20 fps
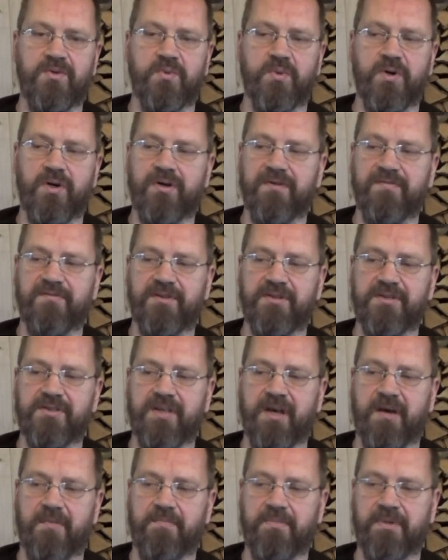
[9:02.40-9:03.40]
working for this
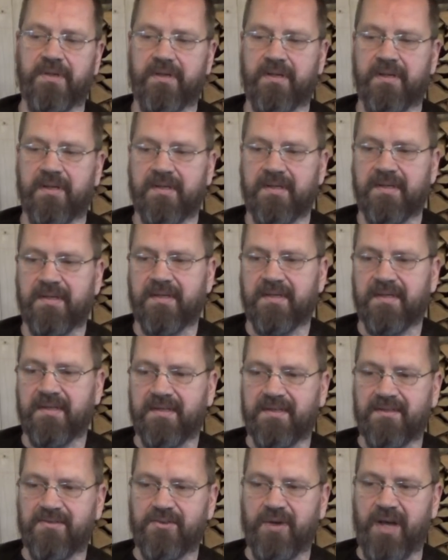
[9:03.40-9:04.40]
company,
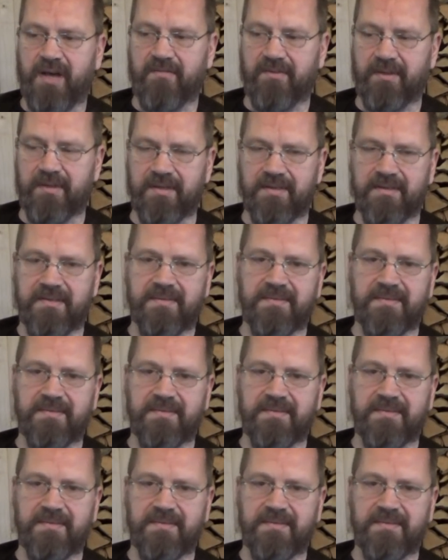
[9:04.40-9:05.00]
traveling.